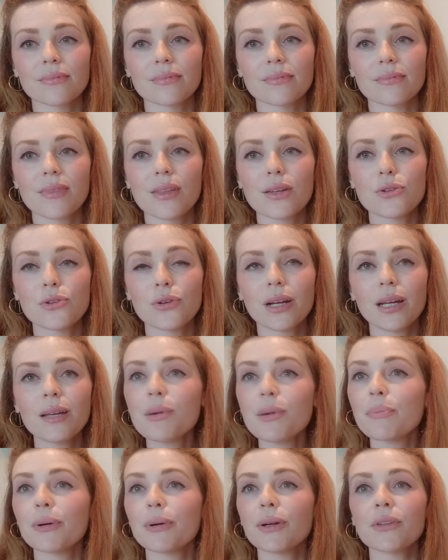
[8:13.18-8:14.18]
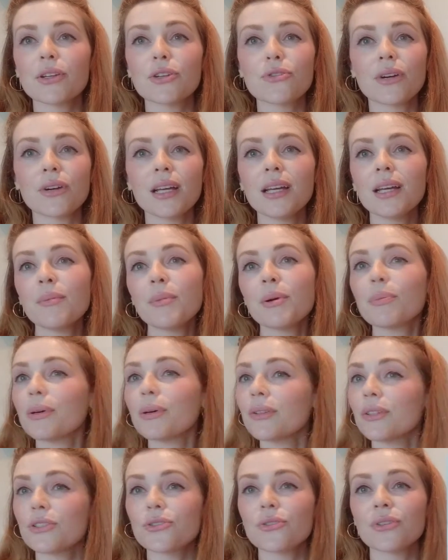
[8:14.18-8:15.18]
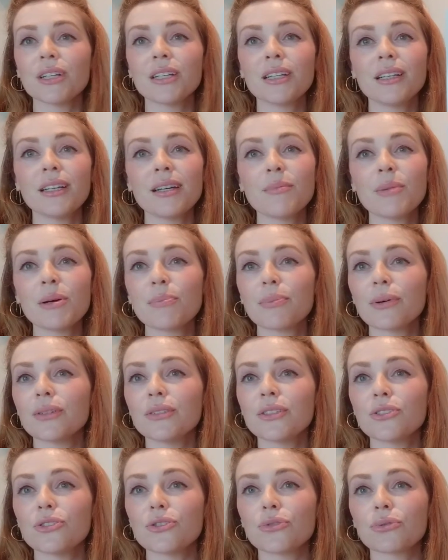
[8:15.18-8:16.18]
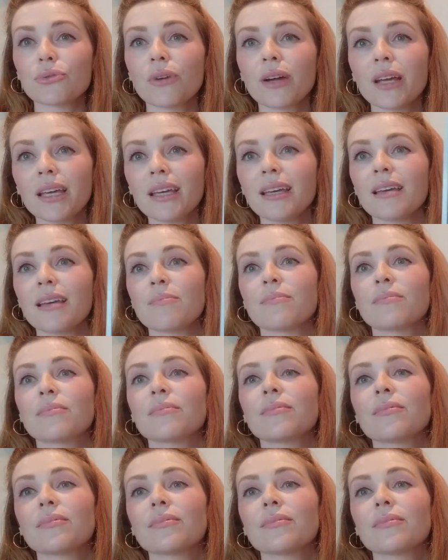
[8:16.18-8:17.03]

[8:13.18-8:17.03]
The dream upon the dream upon the dream upon the dream.